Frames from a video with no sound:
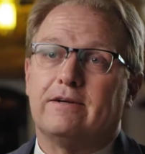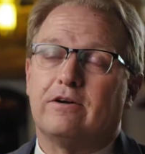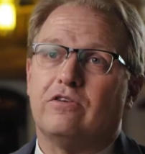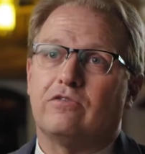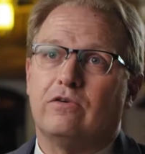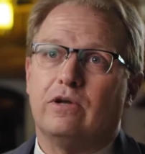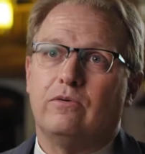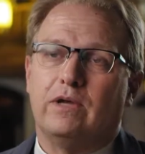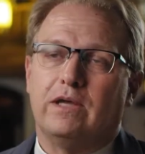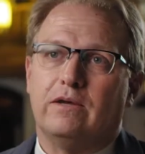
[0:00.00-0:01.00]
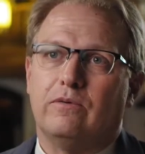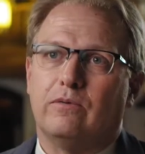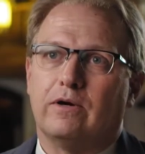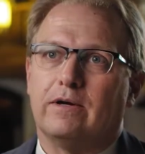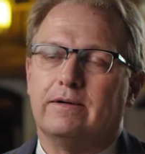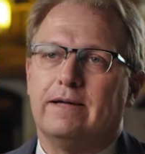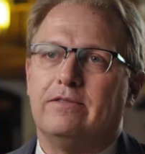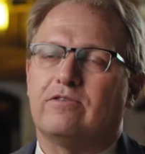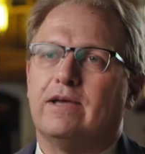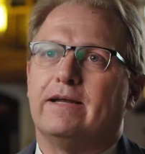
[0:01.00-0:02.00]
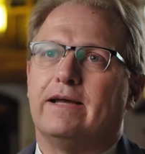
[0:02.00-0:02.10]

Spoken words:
in our history, we were in the State